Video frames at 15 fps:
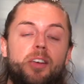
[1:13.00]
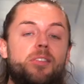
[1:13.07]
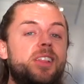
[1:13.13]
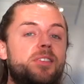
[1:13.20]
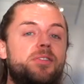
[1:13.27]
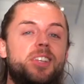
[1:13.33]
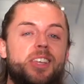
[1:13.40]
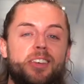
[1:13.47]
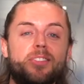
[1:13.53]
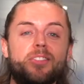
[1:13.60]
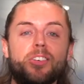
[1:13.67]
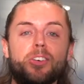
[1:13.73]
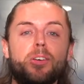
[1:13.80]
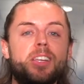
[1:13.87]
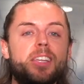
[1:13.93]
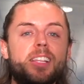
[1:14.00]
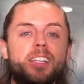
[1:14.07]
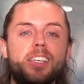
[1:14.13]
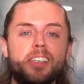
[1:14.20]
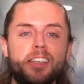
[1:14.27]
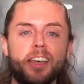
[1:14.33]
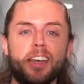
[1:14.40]
I've lived here for
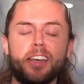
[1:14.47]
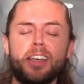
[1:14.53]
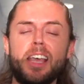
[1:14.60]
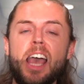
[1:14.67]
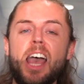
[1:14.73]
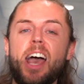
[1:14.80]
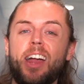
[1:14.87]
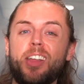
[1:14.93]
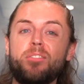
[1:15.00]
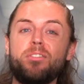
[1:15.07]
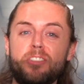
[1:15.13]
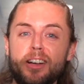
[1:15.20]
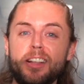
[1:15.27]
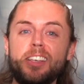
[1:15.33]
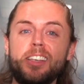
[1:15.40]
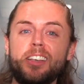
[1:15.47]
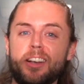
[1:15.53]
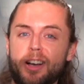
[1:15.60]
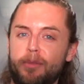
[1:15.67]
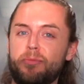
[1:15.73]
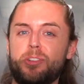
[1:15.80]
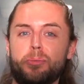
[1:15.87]
nearly a year, and I'm really
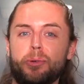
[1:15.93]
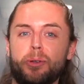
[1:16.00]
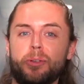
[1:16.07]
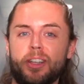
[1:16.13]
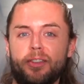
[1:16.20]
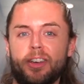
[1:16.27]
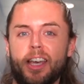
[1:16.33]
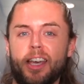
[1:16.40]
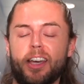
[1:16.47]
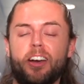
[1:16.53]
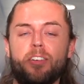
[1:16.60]
comfortable living here.